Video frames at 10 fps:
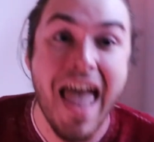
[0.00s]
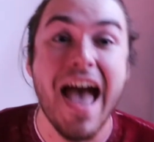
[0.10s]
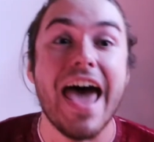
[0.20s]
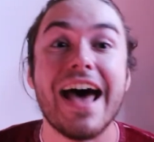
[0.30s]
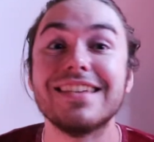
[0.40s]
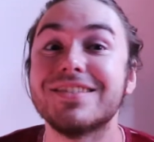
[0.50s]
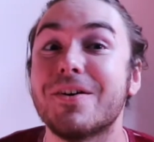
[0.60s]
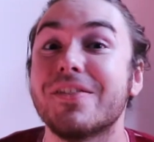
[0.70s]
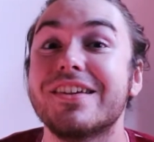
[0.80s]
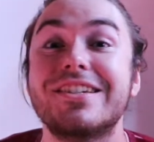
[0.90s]
and I
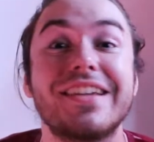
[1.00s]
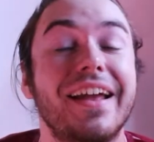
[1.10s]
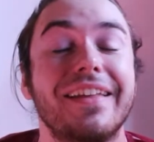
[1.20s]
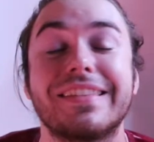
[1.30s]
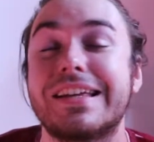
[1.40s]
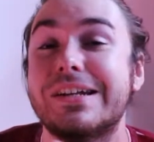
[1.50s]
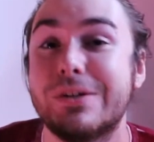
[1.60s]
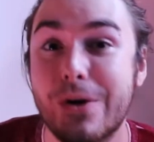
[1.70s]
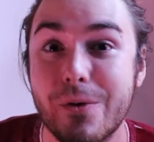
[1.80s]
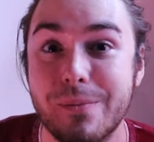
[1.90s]
saw this shit in the
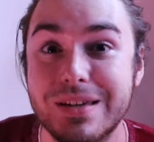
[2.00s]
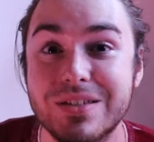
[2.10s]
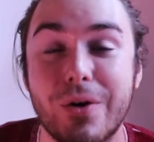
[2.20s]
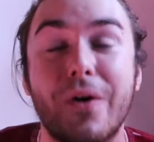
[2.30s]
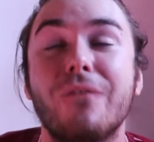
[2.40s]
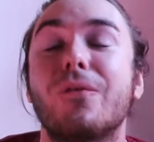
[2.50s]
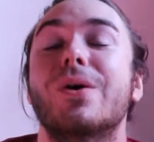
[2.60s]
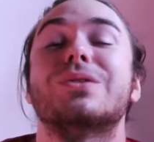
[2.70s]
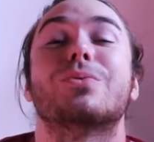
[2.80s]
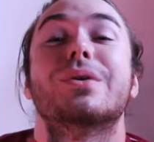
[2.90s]
Dolby, so her
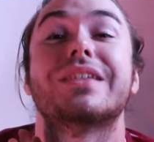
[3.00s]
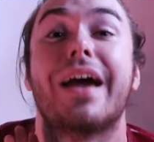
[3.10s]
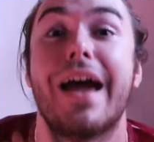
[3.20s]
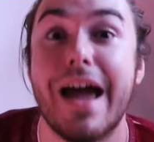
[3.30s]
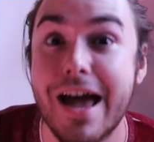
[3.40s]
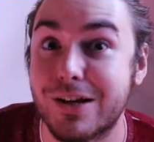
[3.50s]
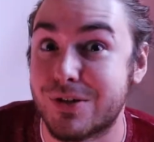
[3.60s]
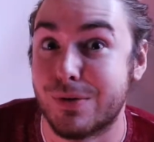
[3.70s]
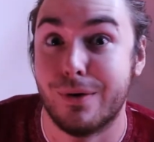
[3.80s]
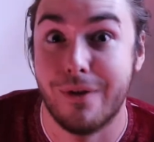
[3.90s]
voice was
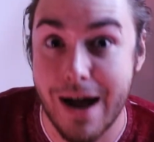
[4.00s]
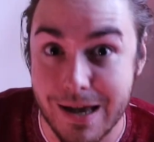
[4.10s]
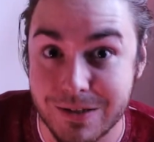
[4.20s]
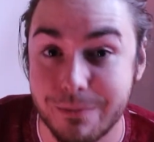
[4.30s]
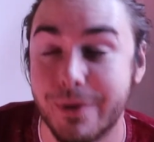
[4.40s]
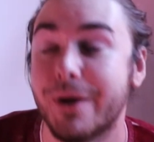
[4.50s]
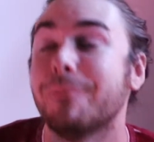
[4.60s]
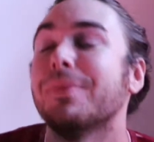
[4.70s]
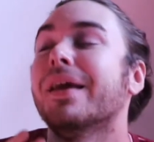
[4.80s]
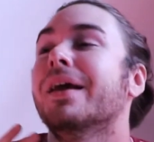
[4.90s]
extra raspy.
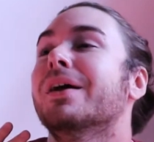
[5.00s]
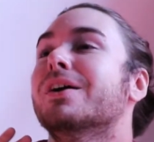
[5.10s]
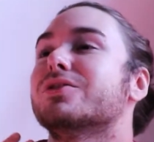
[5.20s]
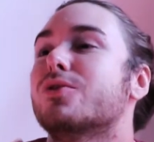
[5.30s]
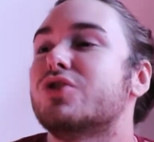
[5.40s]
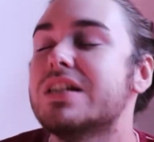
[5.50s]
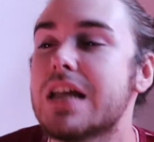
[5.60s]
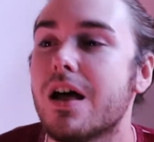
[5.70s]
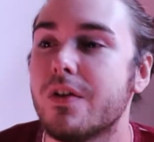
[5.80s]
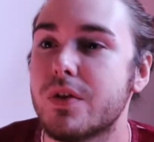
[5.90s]
So she's
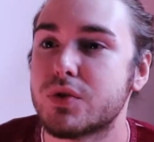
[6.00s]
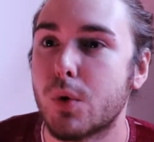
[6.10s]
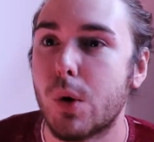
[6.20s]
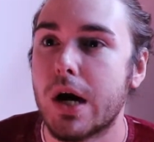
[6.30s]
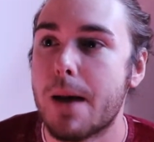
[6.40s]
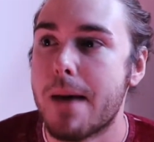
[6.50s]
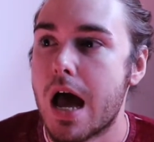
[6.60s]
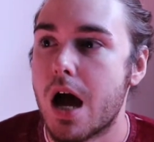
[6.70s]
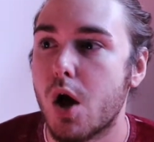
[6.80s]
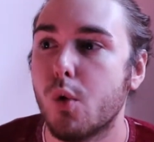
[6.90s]
telling the story
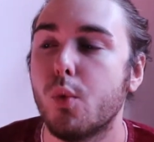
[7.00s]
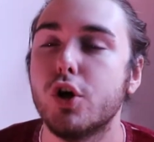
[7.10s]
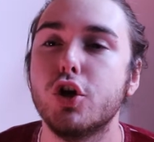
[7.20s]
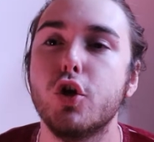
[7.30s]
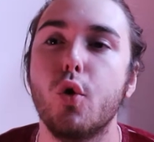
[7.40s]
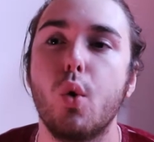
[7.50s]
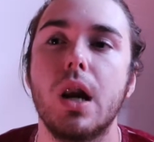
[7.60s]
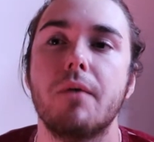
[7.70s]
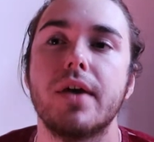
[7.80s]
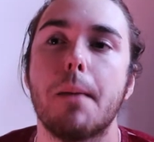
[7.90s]
about, you were
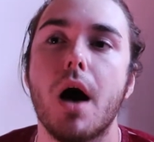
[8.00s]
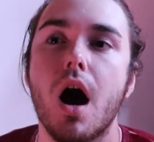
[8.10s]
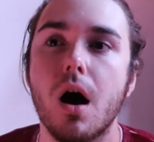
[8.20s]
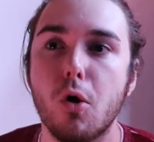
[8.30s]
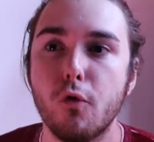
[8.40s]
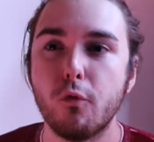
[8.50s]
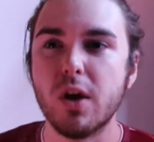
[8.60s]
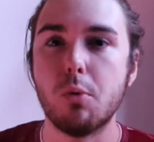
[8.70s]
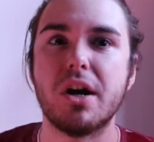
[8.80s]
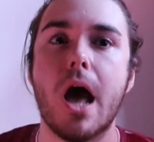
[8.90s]
living above,
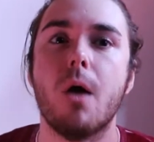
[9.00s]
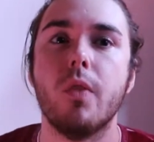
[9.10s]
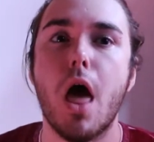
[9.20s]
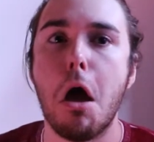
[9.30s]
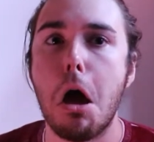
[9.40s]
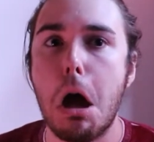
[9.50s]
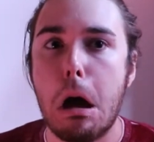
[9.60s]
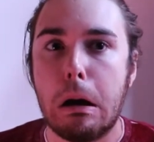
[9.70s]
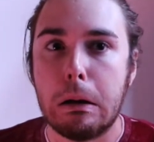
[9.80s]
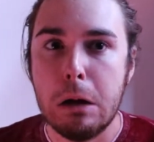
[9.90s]
we were down
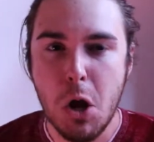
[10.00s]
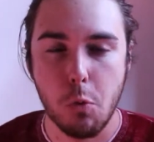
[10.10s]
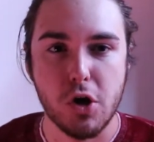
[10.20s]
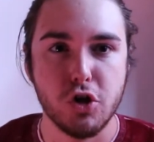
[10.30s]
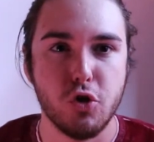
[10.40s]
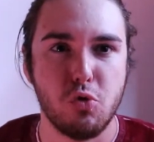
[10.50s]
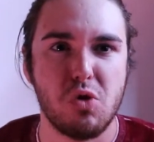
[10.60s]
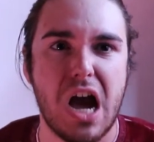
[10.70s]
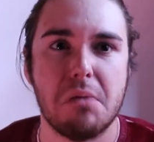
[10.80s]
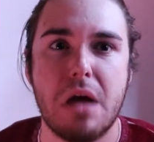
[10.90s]
there. When you
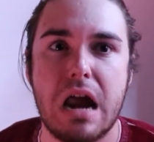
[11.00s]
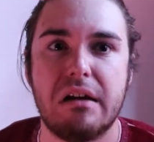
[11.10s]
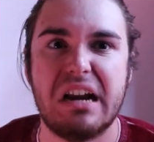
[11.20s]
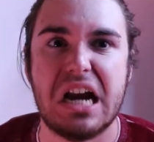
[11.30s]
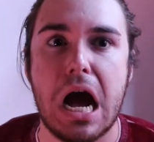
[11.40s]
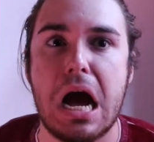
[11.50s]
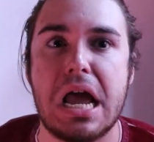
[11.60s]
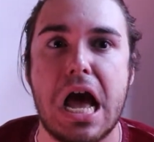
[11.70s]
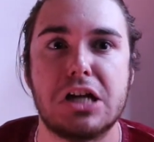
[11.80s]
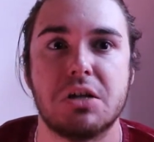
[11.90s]
got married, I
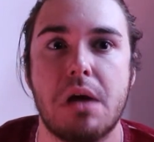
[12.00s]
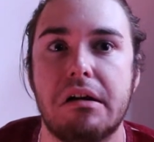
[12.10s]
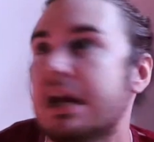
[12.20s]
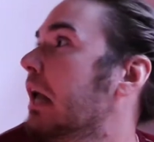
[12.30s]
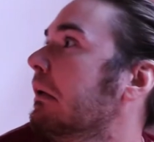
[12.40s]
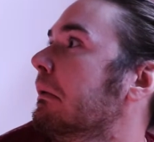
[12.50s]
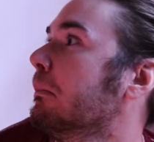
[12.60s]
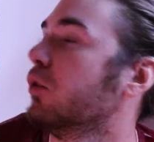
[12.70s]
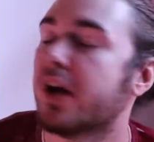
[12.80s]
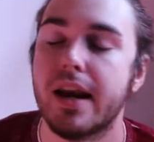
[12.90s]
had to marry
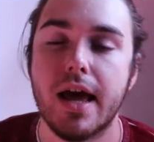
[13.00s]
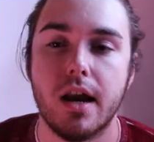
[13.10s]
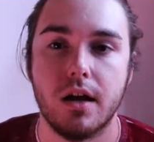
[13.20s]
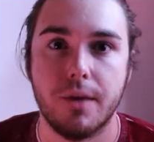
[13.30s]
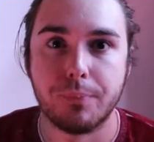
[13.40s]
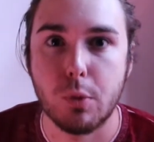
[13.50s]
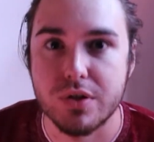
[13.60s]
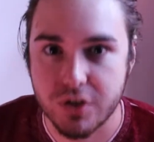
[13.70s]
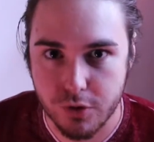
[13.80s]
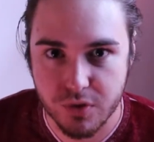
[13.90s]
him. Looking at
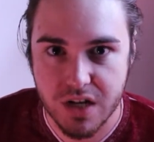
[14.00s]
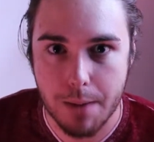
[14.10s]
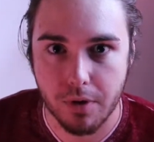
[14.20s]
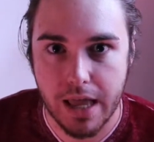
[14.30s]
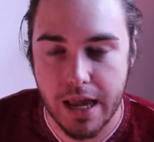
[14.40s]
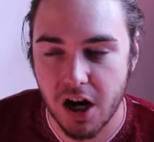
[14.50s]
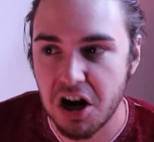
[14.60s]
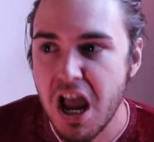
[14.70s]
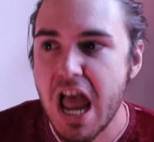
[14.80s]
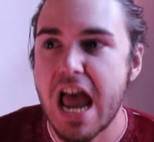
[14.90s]
Winston Duke's
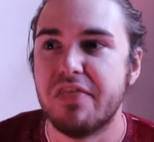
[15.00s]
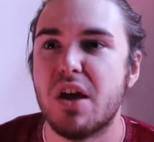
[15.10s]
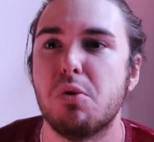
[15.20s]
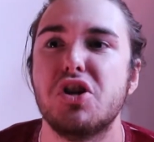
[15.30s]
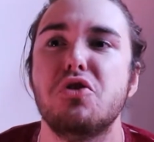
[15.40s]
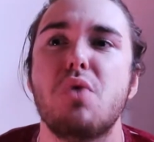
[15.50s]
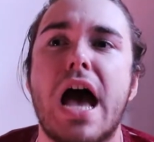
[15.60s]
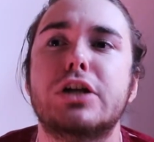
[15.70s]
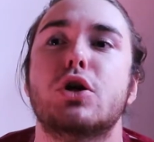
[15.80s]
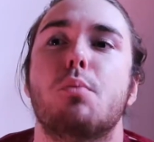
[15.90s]
doppelganger. And then when you
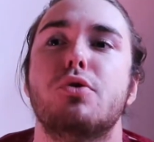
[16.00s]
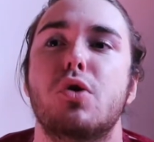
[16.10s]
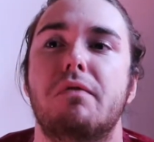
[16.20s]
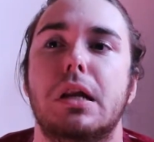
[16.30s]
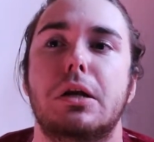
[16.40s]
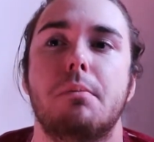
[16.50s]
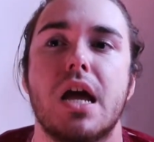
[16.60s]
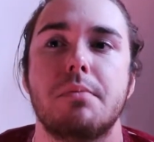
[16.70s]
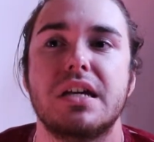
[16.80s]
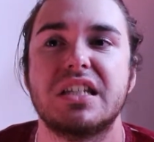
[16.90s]
had your beautiful little
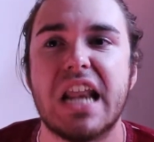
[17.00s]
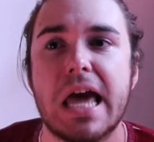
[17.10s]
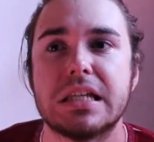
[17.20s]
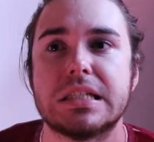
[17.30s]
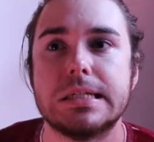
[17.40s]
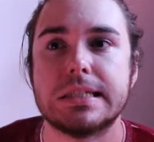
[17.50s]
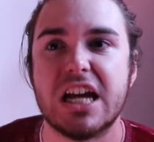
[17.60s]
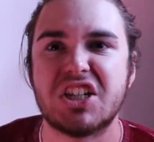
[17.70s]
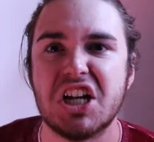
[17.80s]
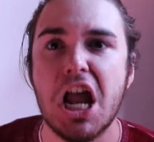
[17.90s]
babies and had a
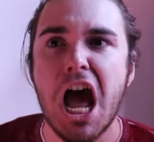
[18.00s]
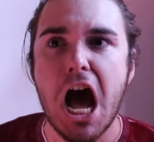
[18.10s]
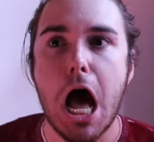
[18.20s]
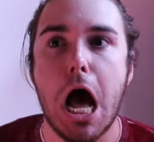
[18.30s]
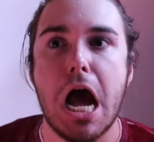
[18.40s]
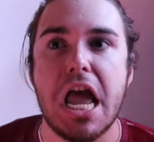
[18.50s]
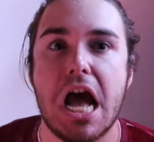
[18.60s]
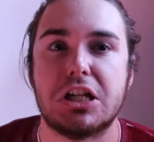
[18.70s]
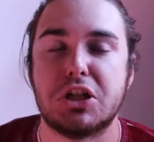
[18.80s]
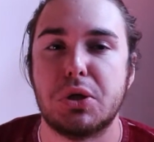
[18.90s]
C-section, I
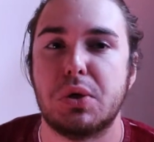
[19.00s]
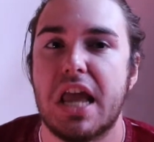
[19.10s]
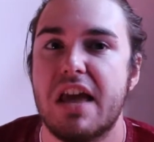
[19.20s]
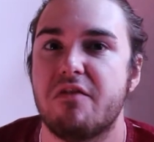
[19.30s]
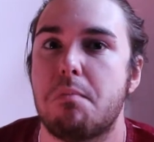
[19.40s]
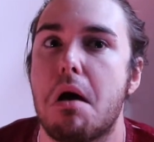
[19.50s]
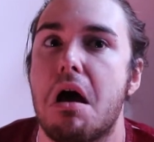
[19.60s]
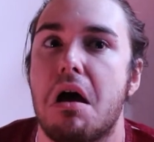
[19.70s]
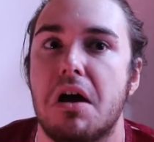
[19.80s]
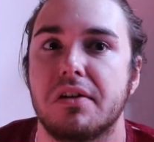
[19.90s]
had to give
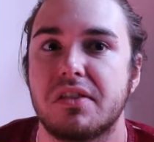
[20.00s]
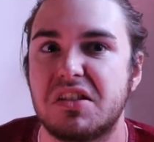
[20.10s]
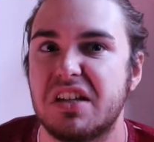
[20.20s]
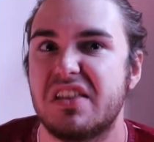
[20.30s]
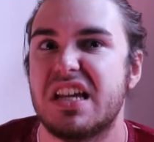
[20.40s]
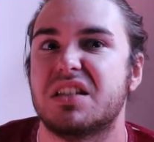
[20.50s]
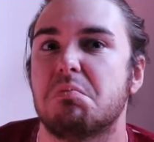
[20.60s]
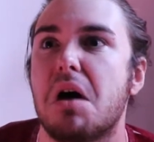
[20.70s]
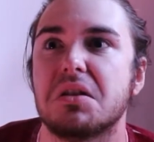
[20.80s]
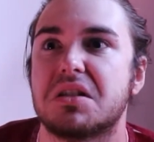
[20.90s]
birth to these
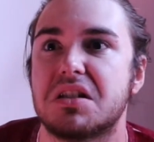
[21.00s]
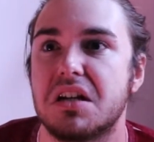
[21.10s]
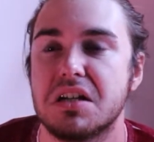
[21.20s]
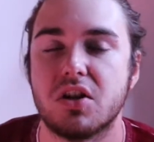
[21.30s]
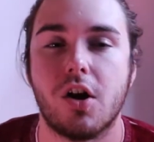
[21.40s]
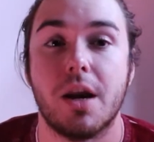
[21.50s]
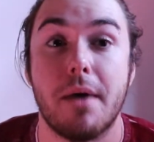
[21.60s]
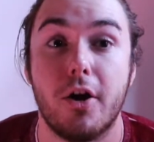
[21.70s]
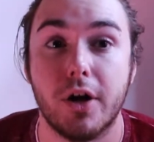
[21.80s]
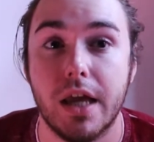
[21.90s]
monsters. Talking
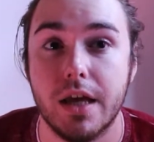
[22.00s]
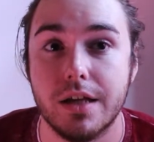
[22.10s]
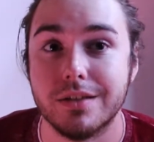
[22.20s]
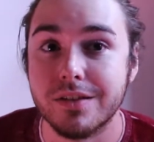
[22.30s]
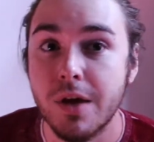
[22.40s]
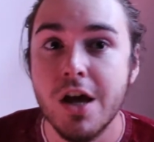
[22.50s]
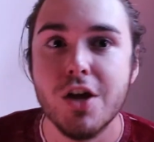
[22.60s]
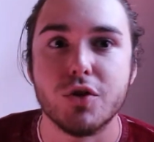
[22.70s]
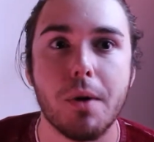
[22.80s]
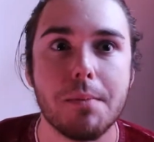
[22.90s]
about her kids.
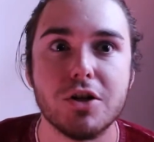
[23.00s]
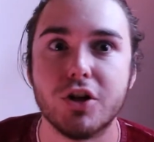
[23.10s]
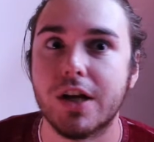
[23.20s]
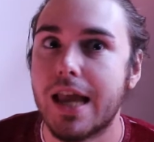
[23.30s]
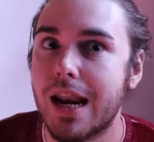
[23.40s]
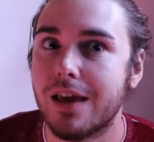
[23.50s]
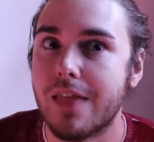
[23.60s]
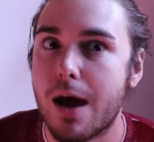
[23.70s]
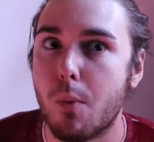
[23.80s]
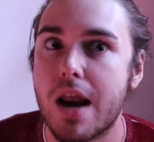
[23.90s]
So pretty much you're getting
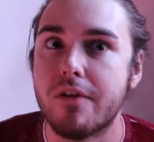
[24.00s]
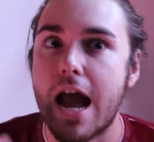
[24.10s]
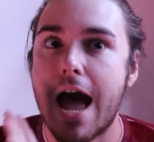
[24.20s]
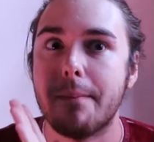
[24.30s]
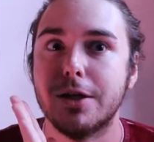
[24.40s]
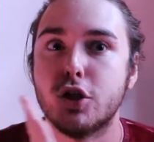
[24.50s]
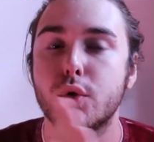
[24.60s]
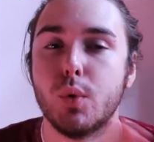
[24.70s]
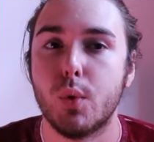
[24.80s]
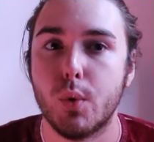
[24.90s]
that whatever happened
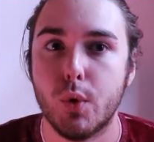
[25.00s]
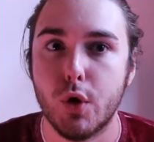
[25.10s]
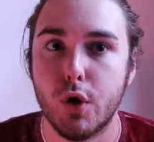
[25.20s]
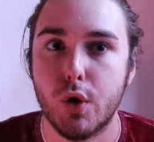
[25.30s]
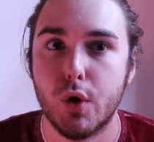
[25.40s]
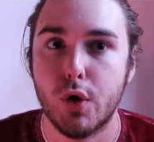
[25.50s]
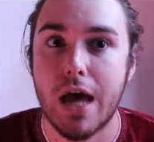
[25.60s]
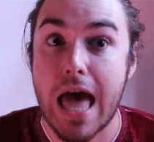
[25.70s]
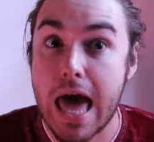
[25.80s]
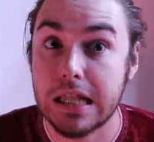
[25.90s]
to
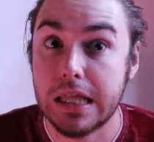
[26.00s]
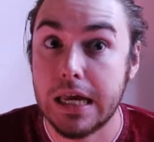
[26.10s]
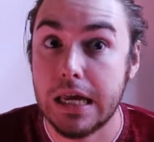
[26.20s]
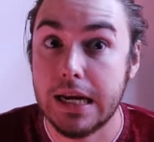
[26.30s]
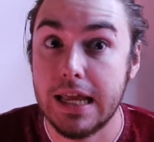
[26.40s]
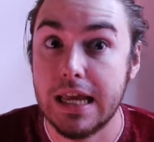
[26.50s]
Adelaide